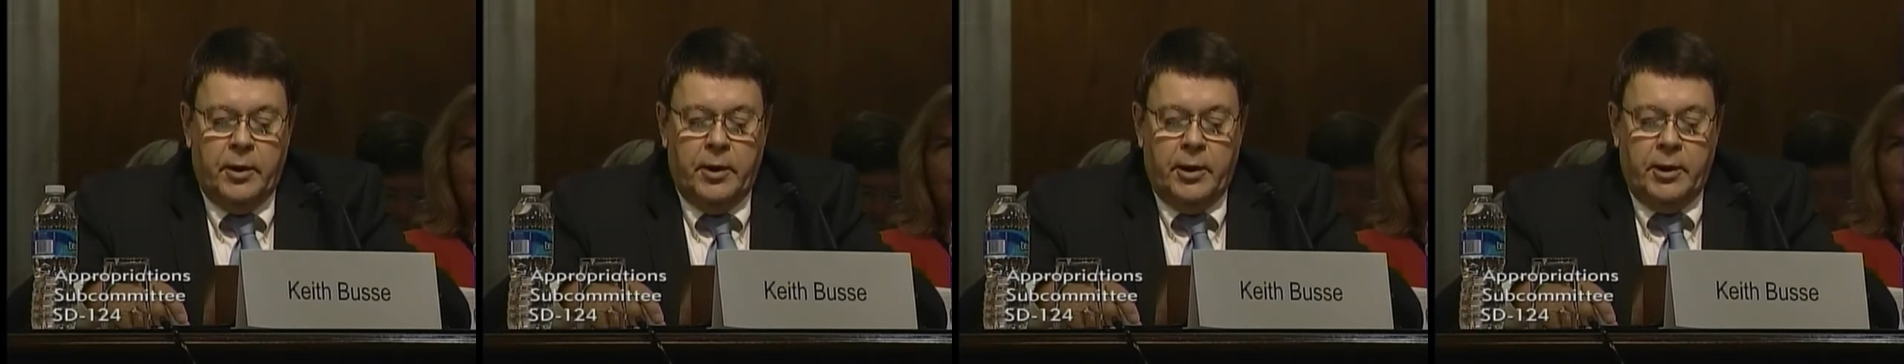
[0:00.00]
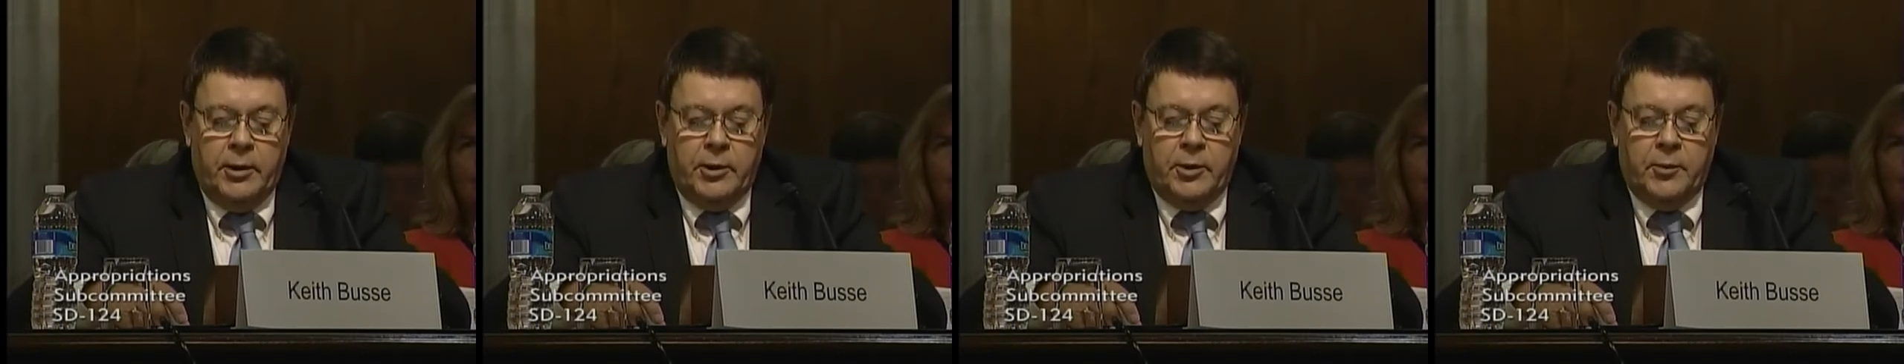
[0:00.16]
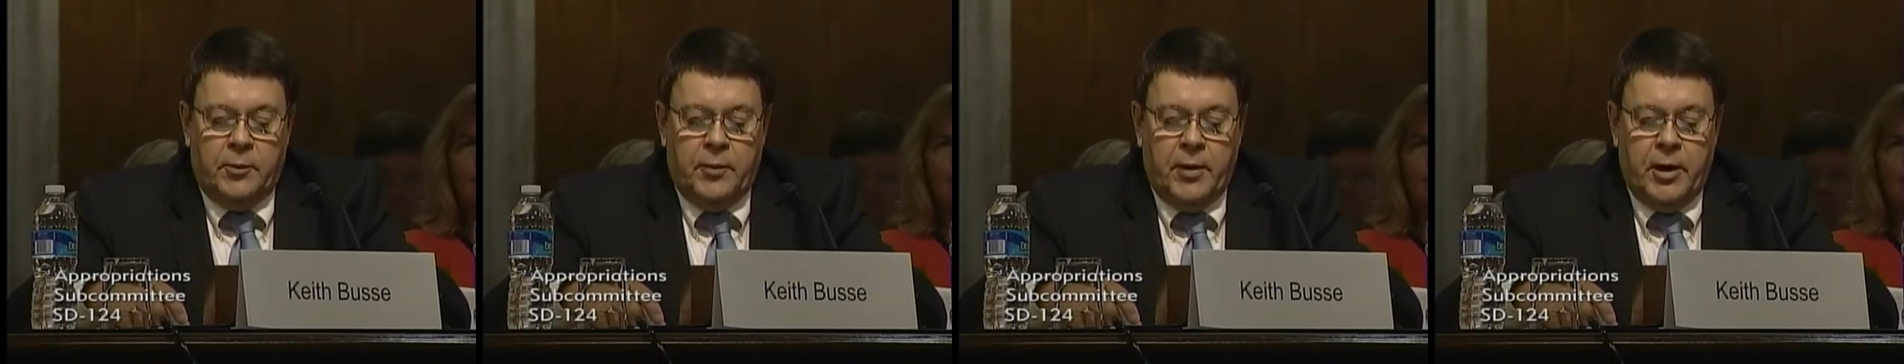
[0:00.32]

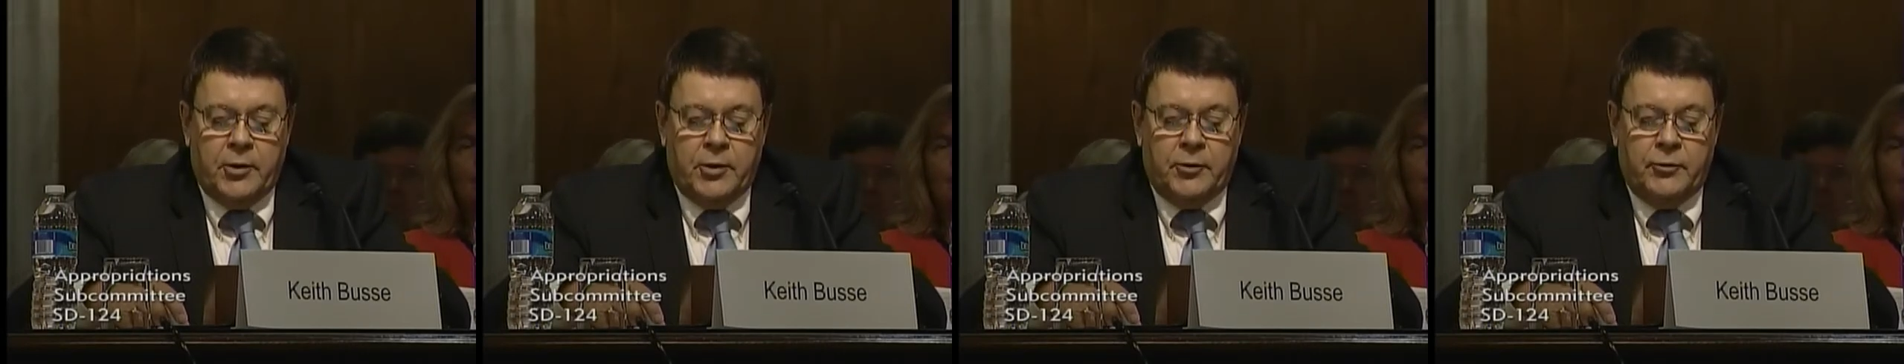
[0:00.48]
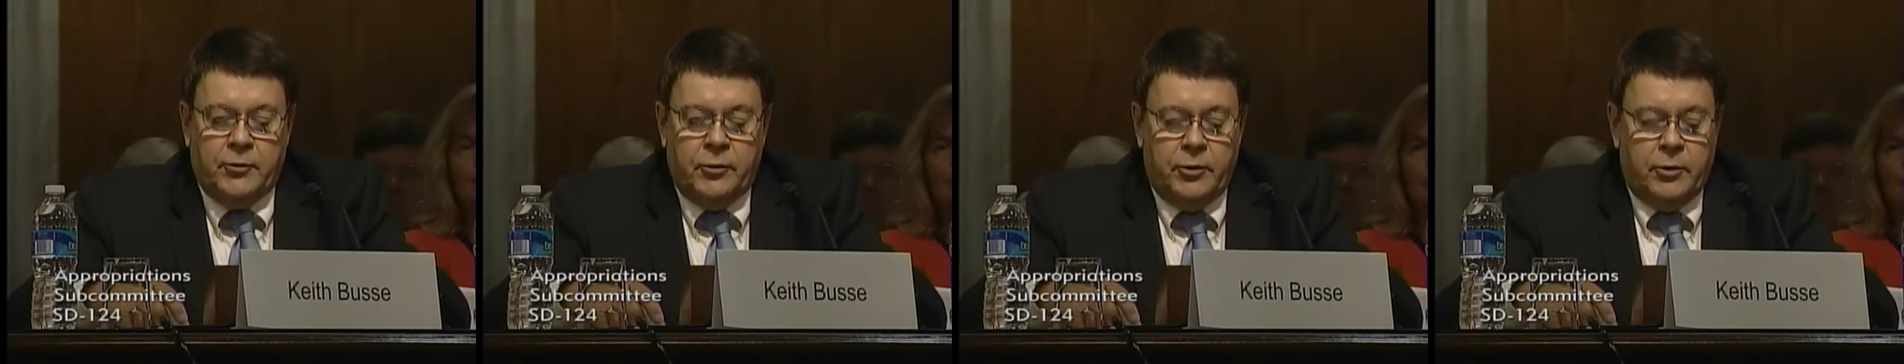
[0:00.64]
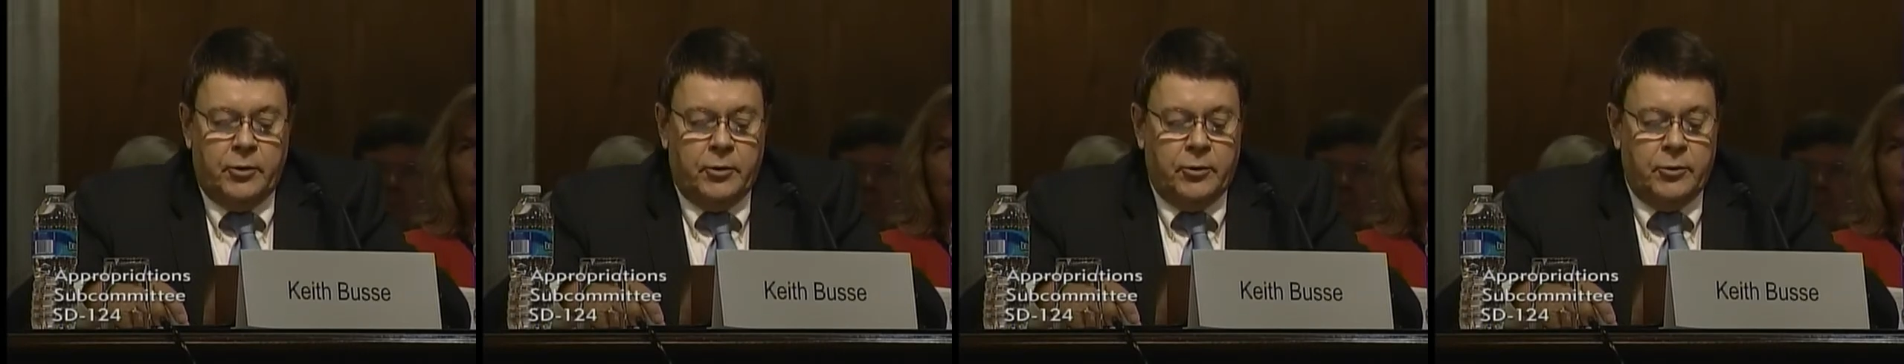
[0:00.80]
In the past
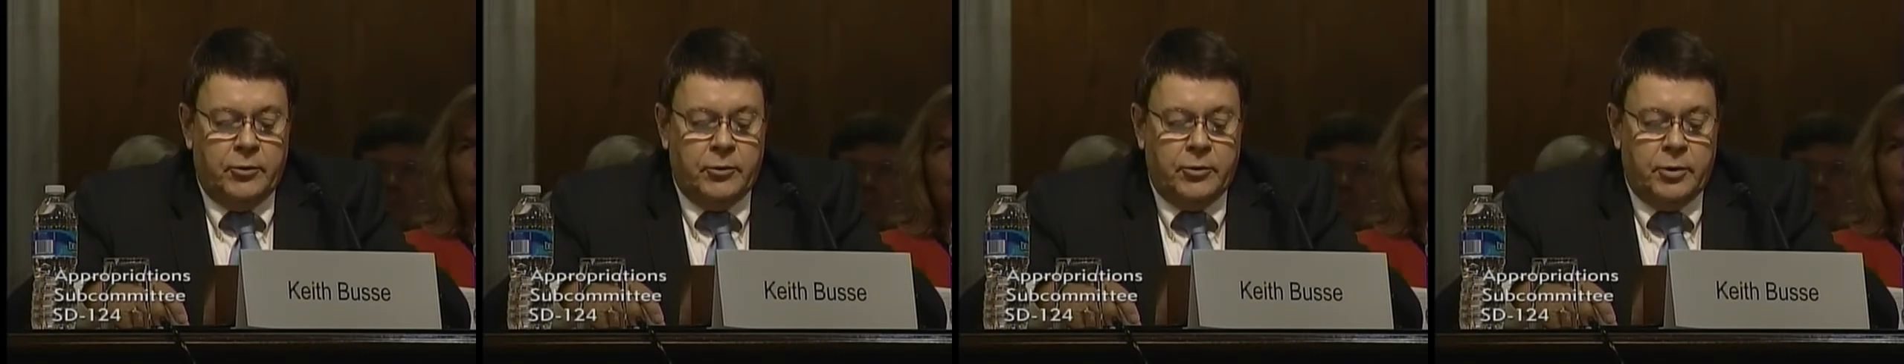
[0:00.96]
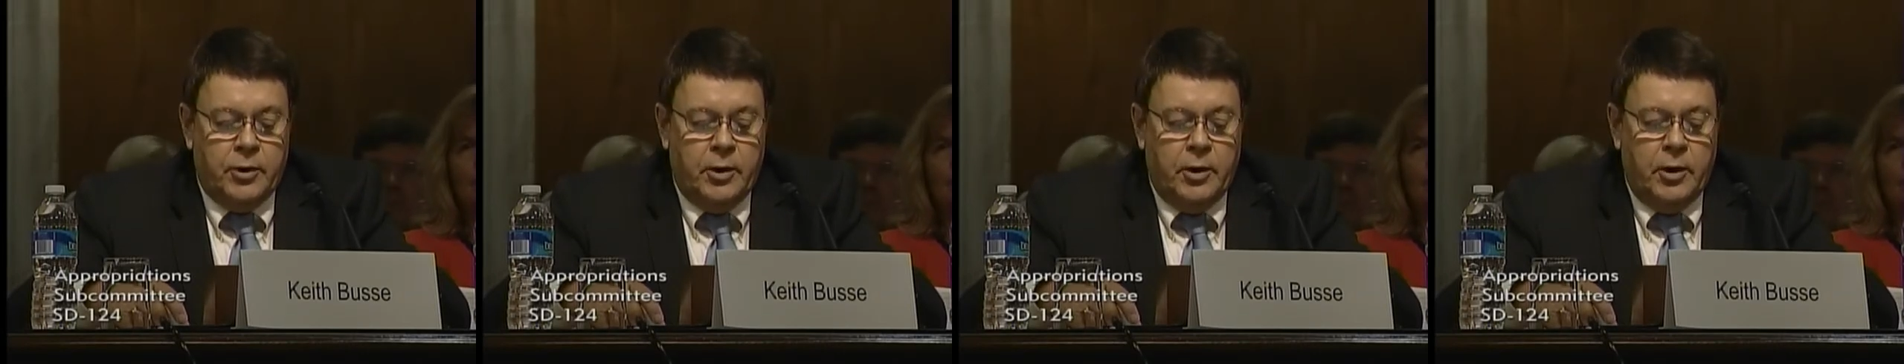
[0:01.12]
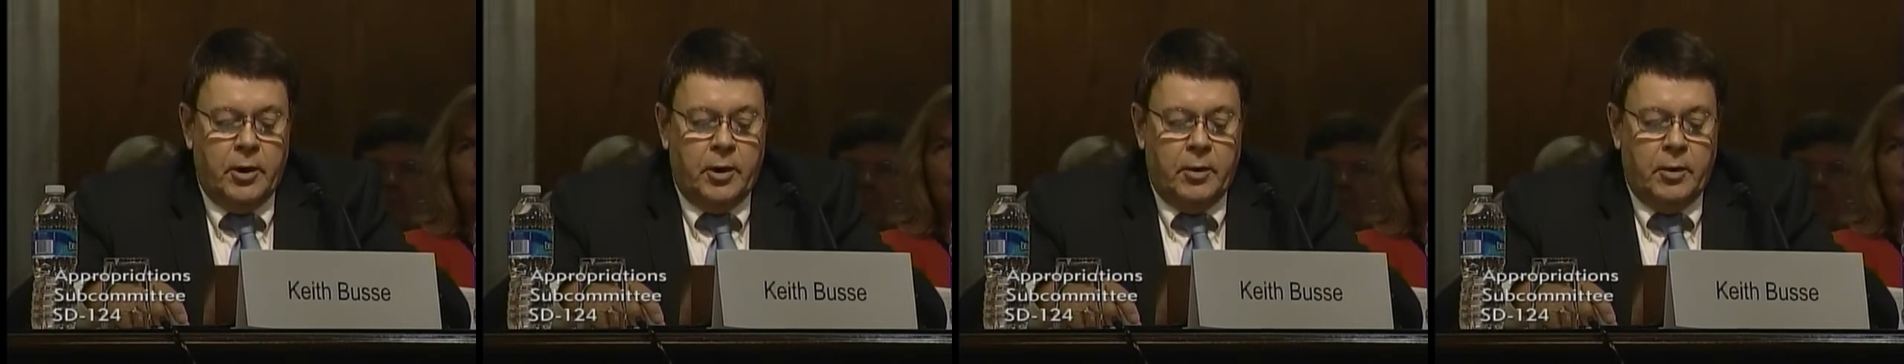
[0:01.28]
few years,